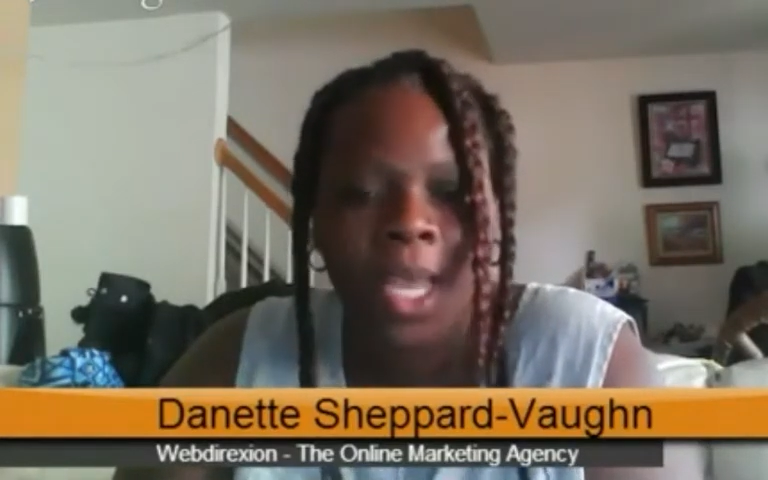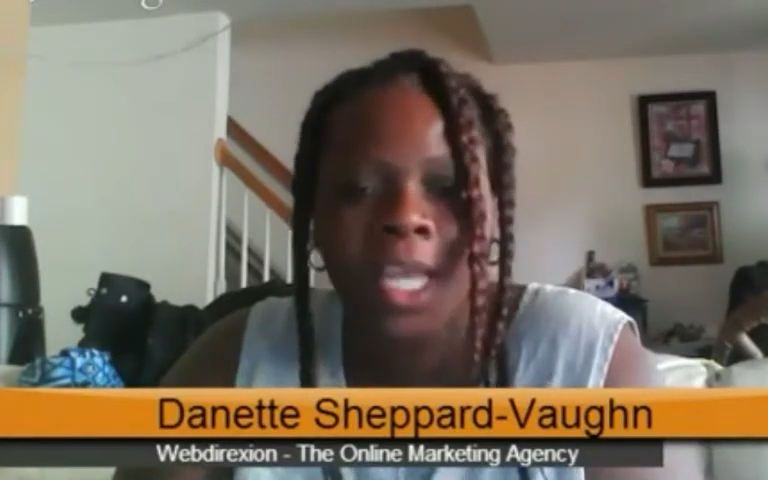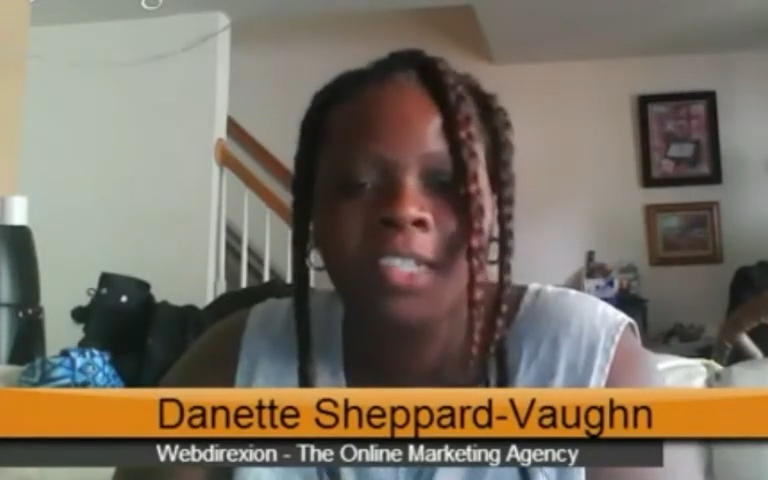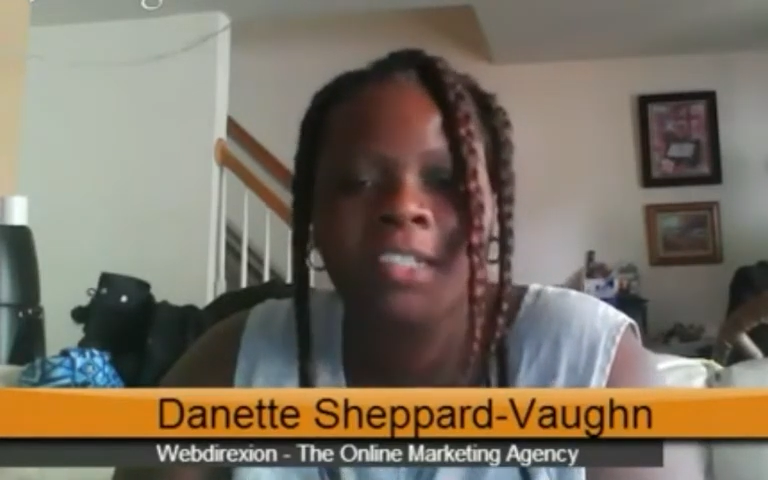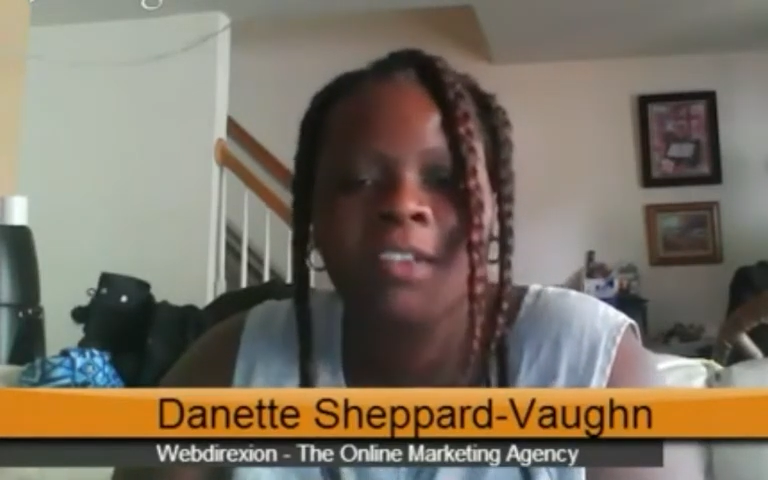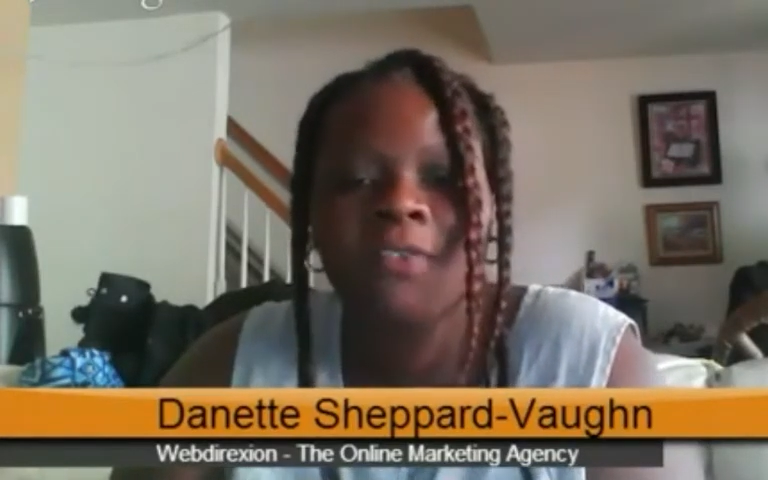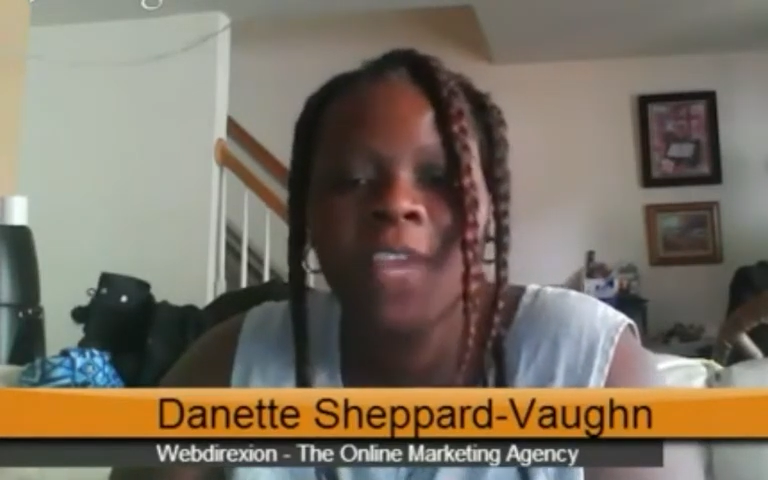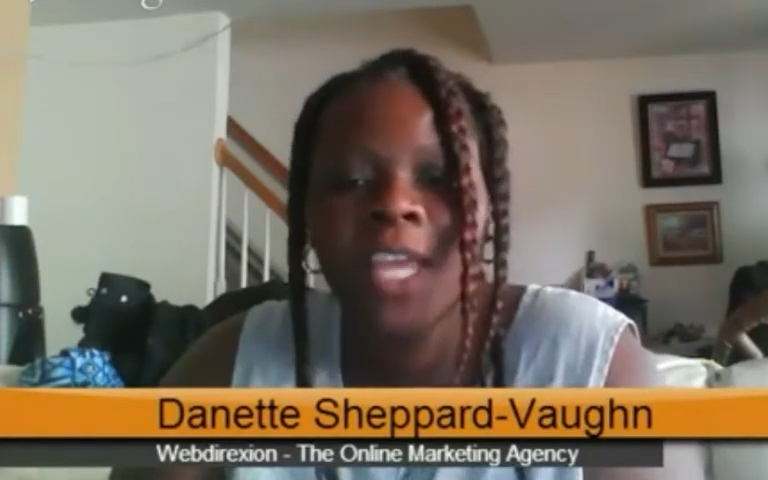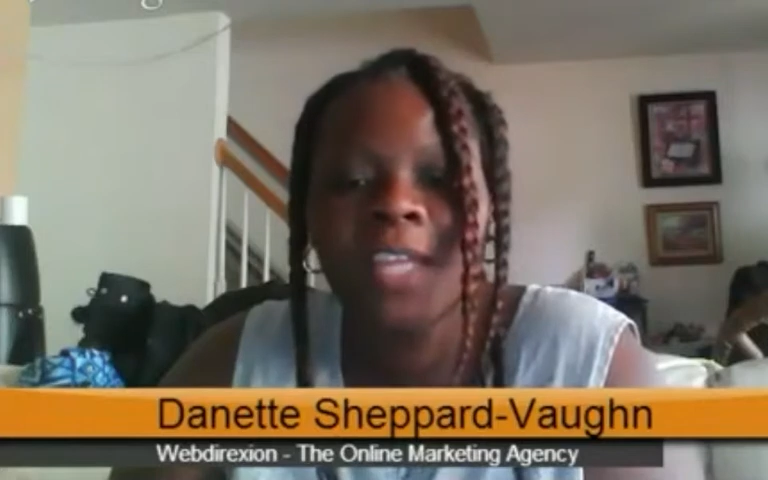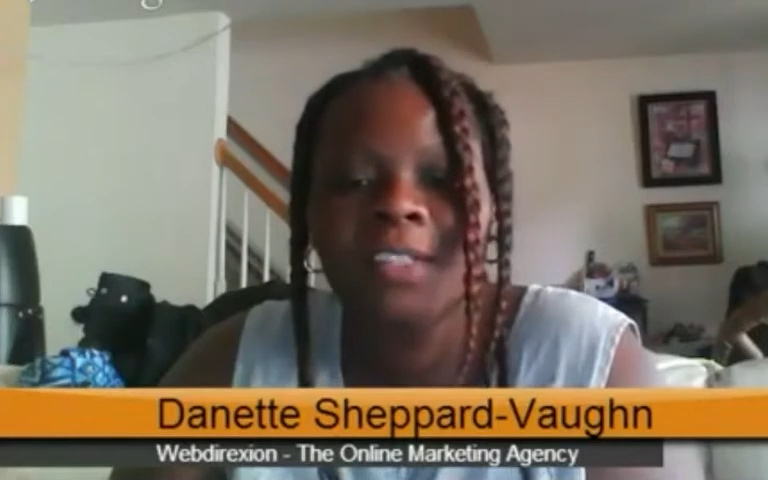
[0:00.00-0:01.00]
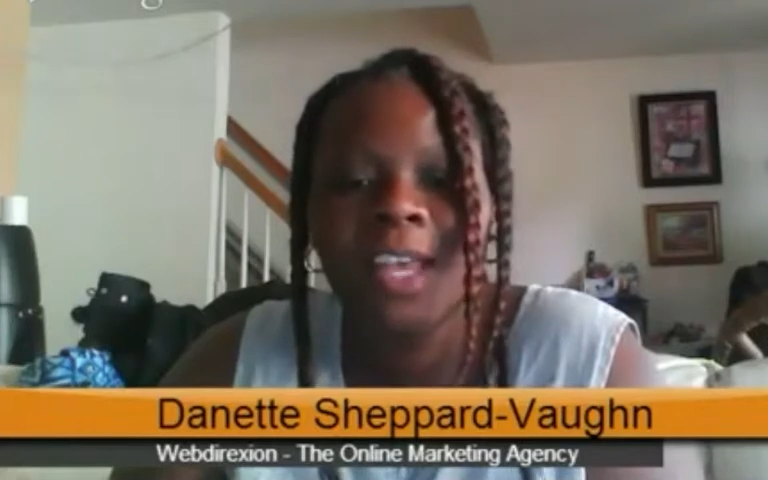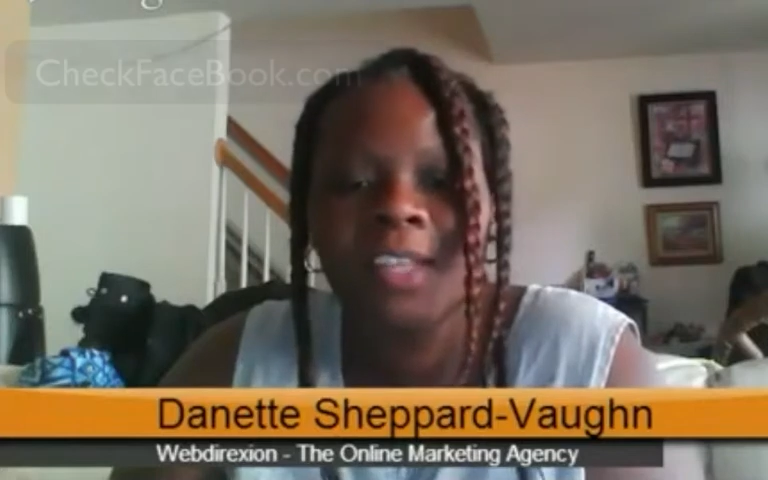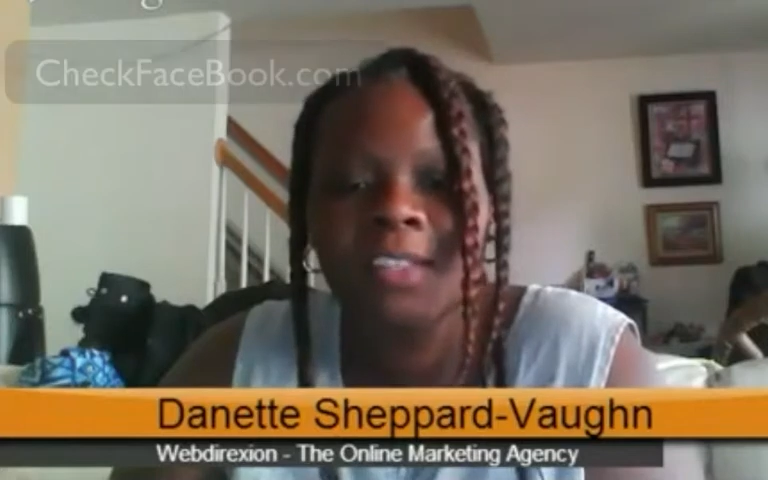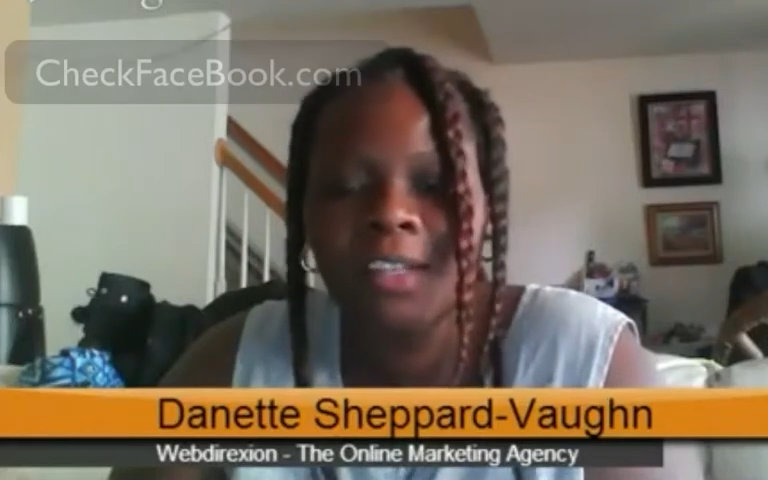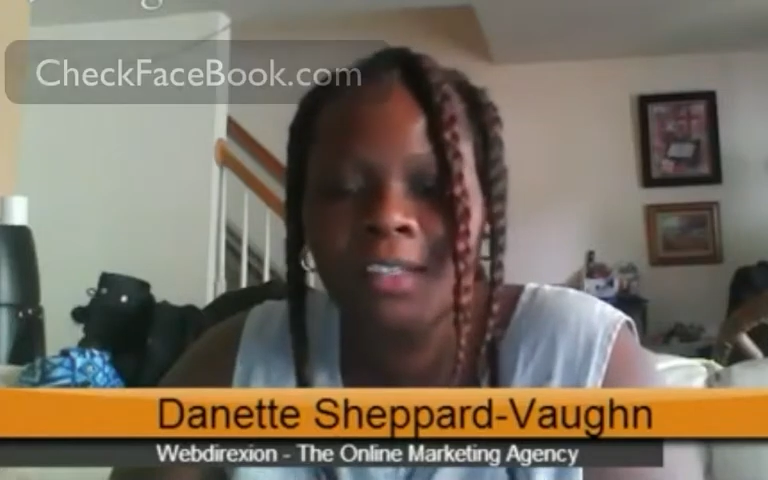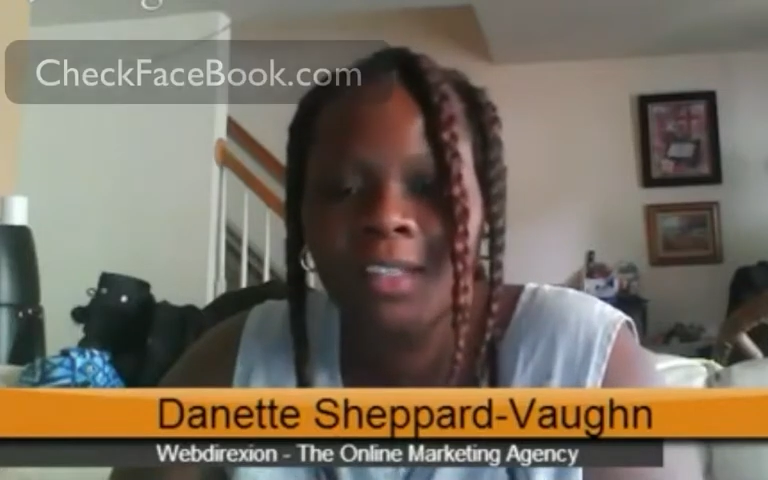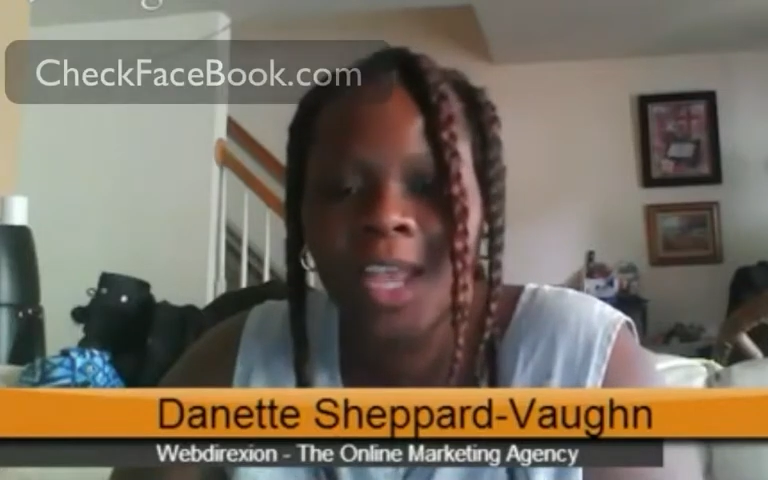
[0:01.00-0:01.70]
It is a fantastic